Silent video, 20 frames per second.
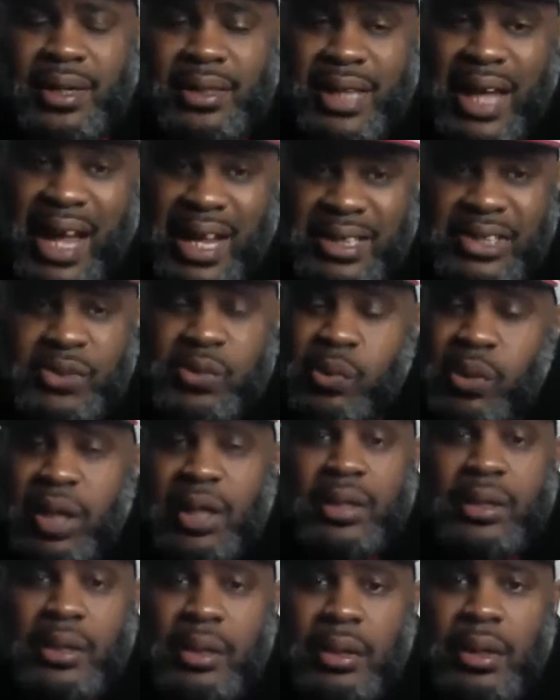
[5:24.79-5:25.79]
That's
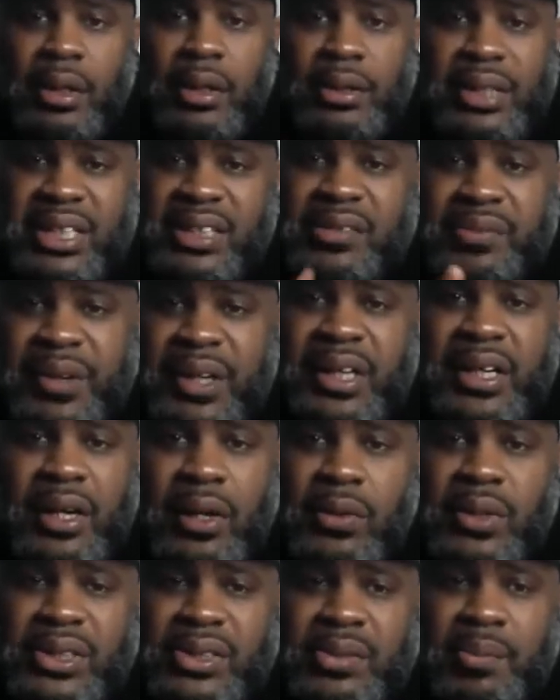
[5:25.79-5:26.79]
what this
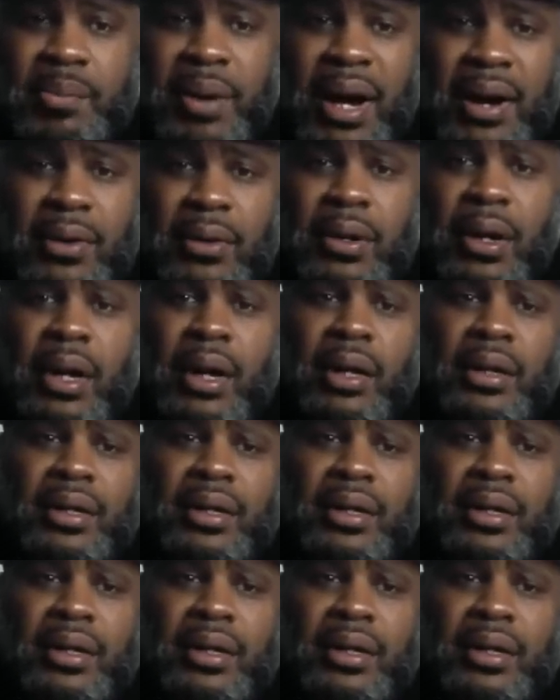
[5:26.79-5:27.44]
video is about.